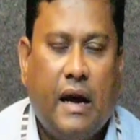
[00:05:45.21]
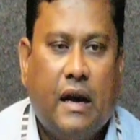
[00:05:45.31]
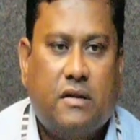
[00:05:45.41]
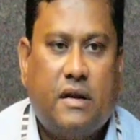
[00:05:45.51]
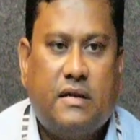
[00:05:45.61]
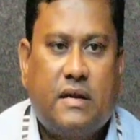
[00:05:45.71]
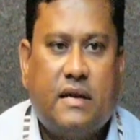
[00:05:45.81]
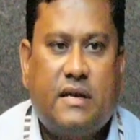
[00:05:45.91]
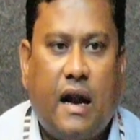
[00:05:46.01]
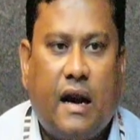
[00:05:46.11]
So this is
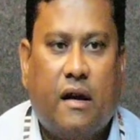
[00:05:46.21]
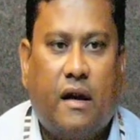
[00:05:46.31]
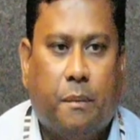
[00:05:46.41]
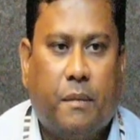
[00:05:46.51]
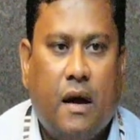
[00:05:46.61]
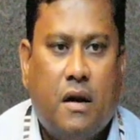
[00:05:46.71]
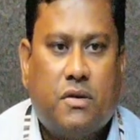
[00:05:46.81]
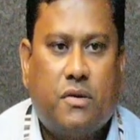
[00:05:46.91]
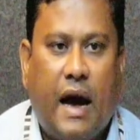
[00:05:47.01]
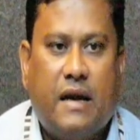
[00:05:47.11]
a Shannon game.
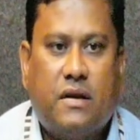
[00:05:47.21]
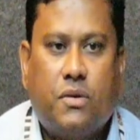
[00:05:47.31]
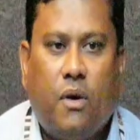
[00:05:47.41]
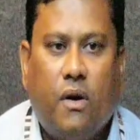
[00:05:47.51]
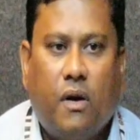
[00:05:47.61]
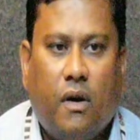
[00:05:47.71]
So I saw